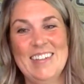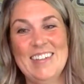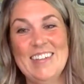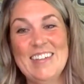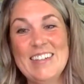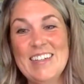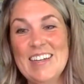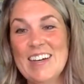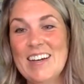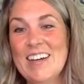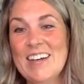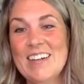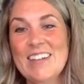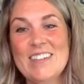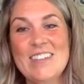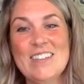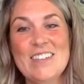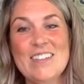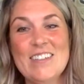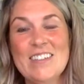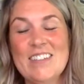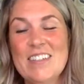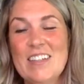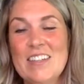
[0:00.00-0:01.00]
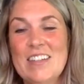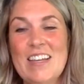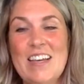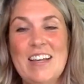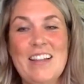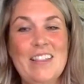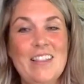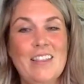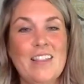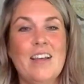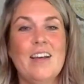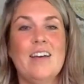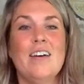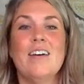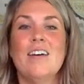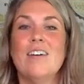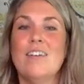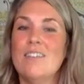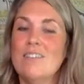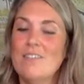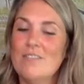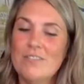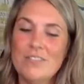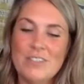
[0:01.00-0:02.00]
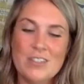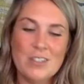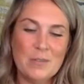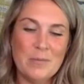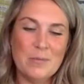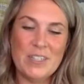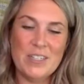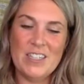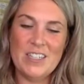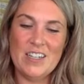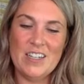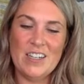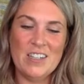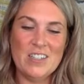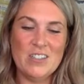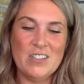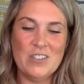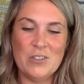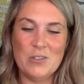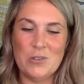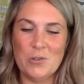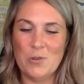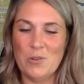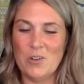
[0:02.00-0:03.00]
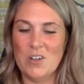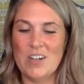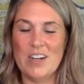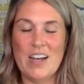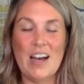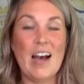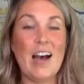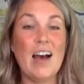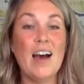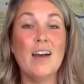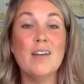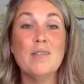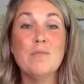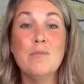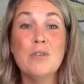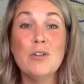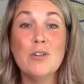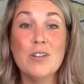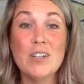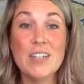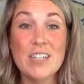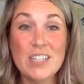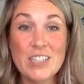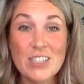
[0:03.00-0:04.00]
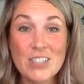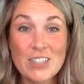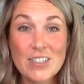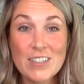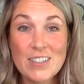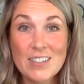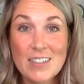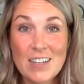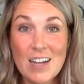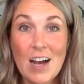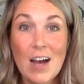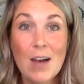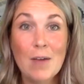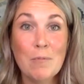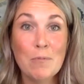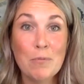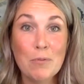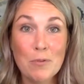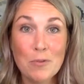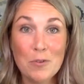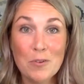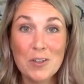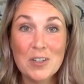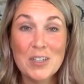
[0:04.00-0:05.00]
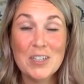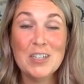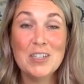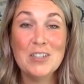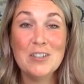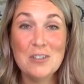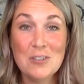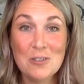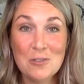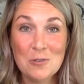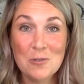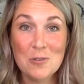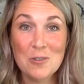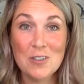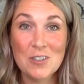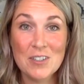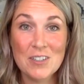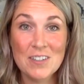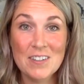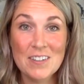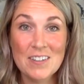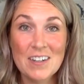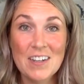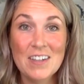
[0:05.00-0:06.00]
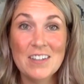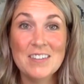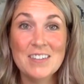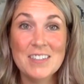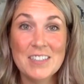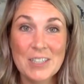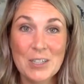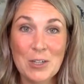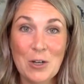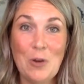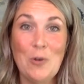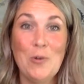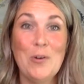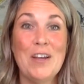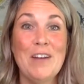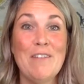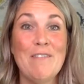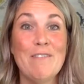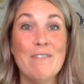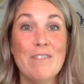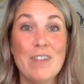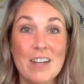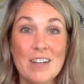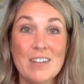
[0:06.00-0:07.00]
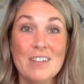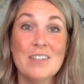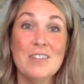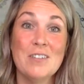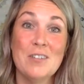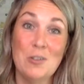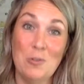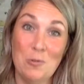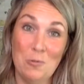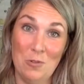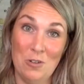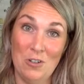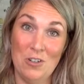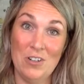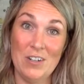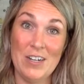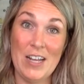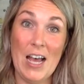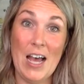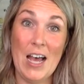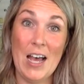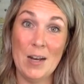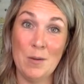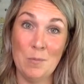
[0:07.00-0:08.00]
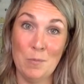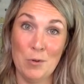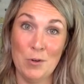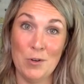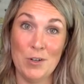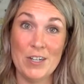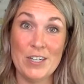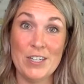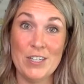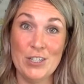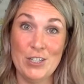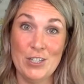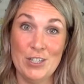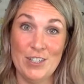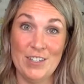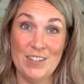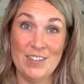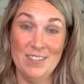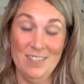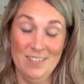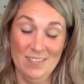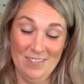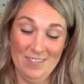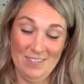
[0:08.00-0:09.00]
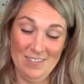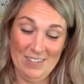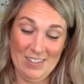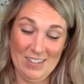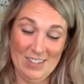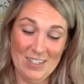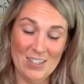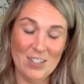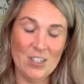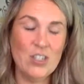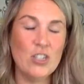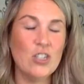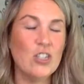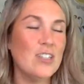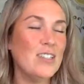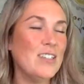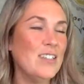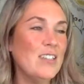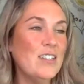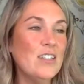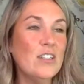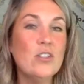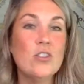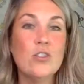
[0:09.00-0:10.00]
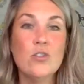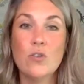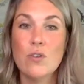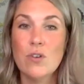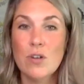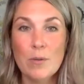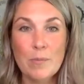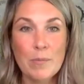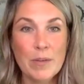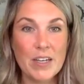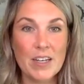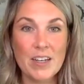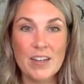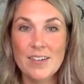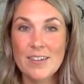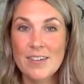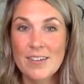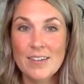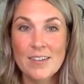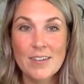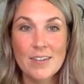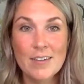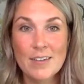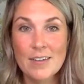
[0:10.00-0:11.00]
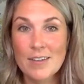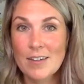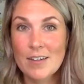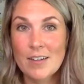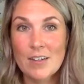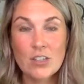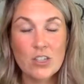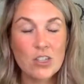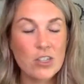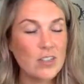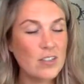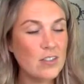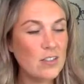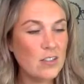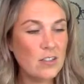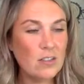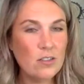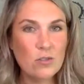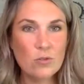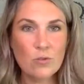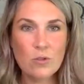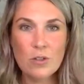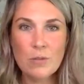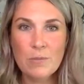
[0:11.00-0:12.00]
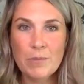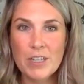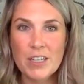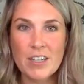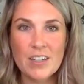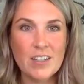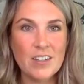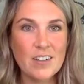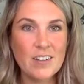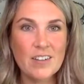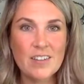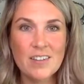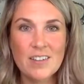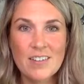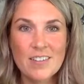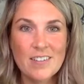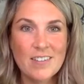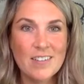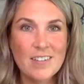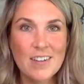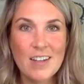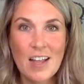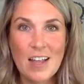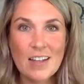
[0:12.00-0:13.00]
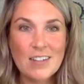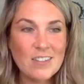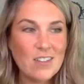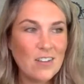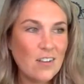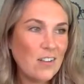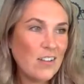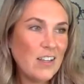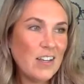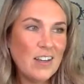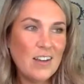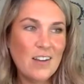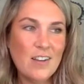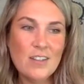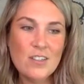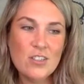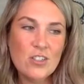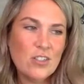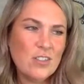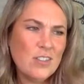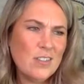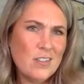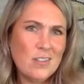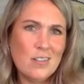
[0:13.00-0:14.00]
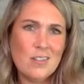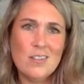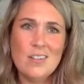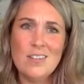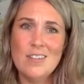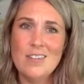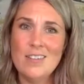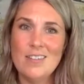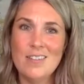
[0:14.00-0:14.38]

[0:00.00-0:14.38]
Yeah, just they love to be adored. Admiration. I'm pretty sure a Leo invented the word admiration. Just adore me. Just adore me. That's all I just